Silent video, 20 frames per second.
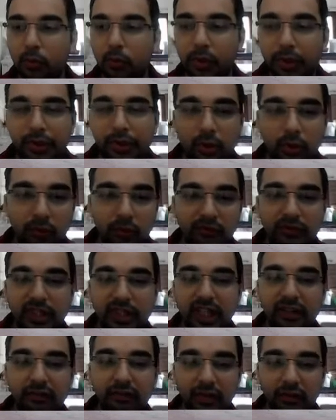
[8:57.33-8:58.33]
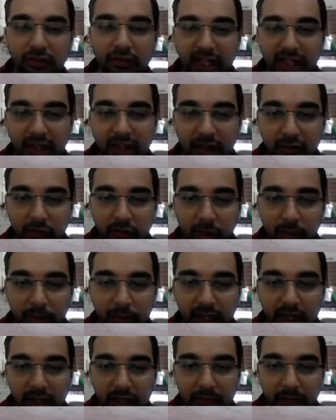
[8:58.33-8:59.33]
OH group, that will finally
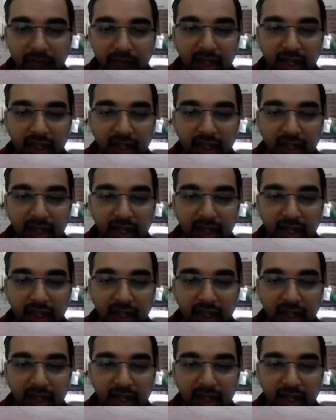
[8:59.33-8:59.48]
form here,